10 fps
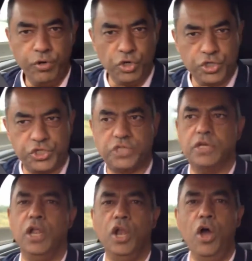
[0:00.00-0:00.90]
pushed
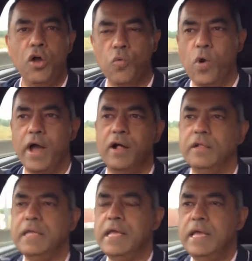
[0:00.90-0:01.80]
along
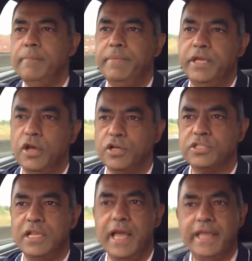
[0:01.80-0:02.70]
well
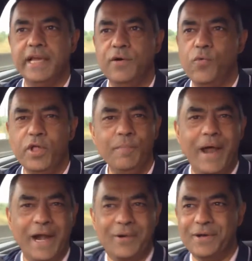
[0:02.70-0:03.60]
because, like a
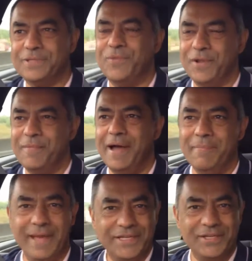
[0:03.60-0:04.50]
wheelbarrow, as one of my
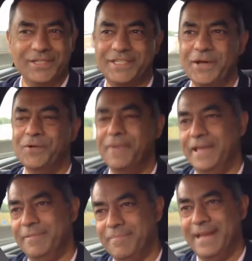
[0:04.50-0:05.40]
mentors told
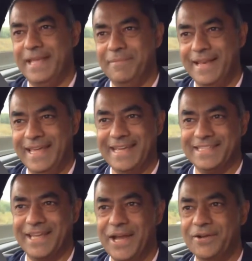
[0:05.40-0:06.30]
me many, many
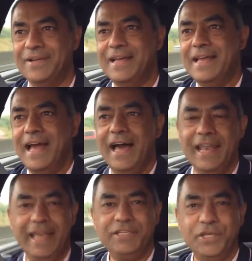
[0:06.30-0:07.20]
years ago,
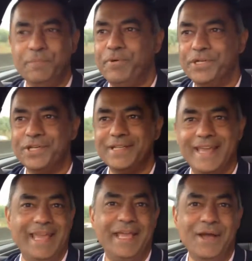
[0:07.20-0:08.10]
unless you push it,
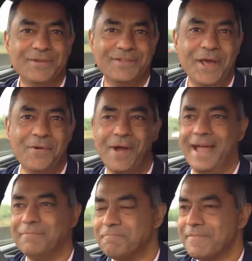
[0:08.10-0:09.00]
it goes nowhere.